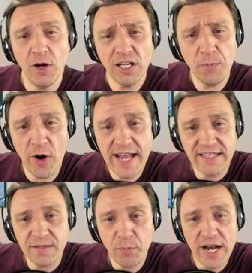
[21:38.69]
Look at the
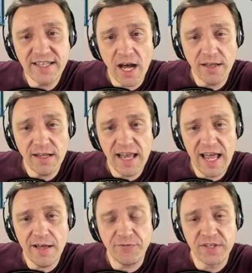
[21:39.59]
prince! The prince on the
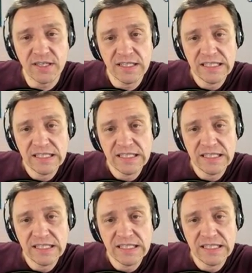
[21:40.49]
left!